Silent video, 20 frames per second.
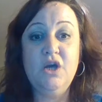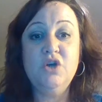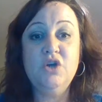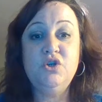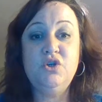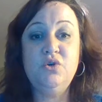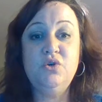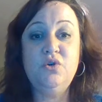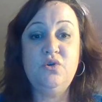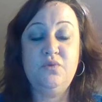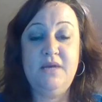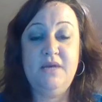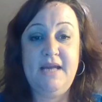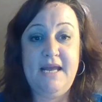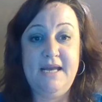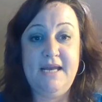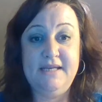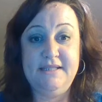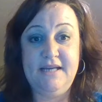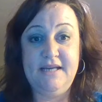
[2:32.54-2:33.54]
2 to 3
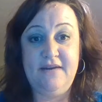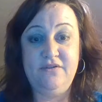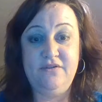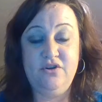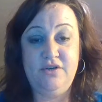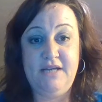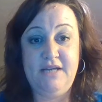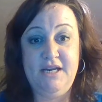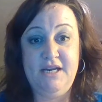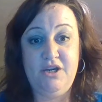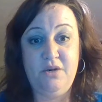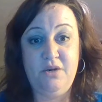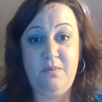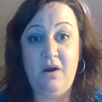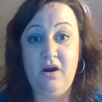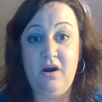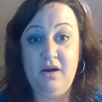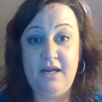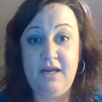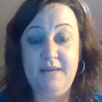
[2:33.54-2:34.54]
days after dating your
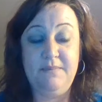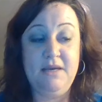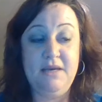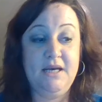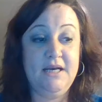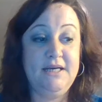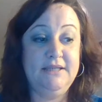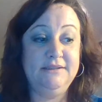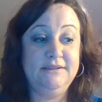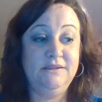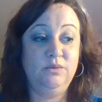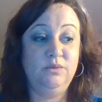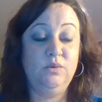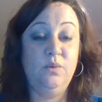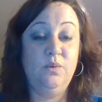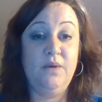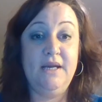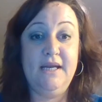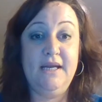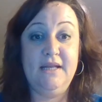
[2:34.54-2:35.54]
party, because we
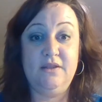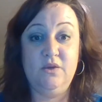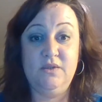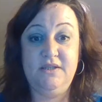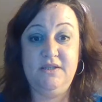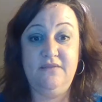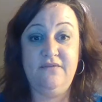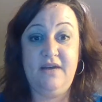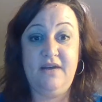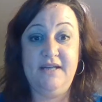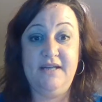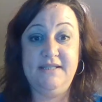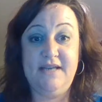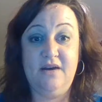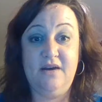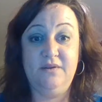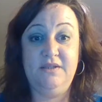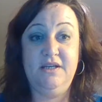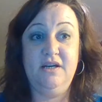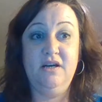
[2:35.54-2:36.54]
want to get those invites
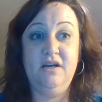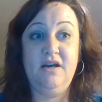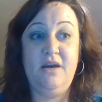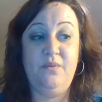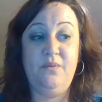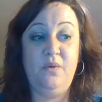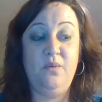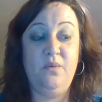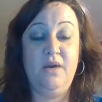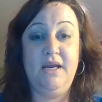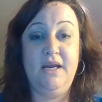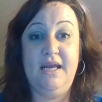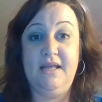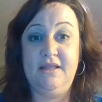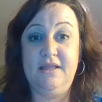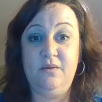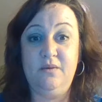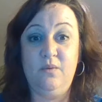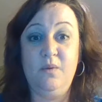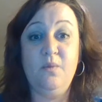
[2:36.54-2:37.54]
out there, and we want
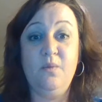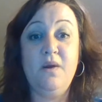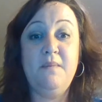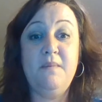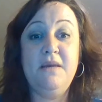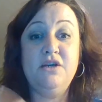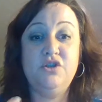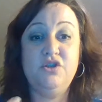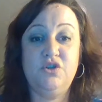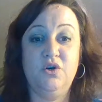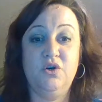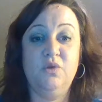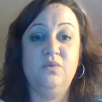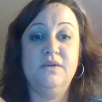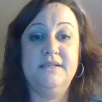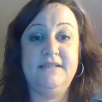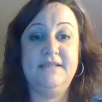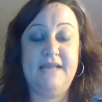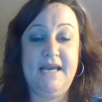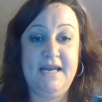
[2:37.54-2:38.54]
to make sure we're
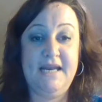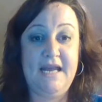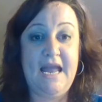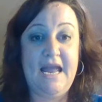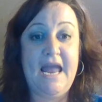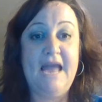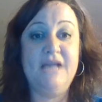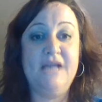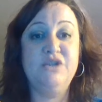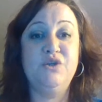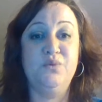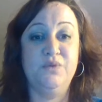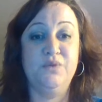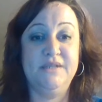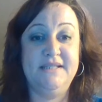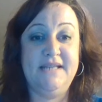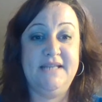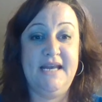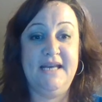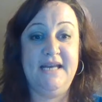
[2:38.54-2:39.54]
staying engaged and we're
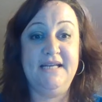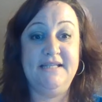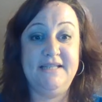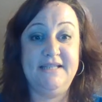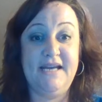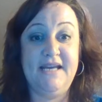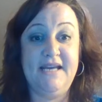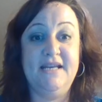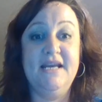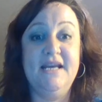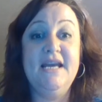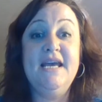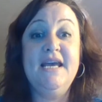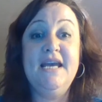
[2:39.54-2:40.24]
staying excited.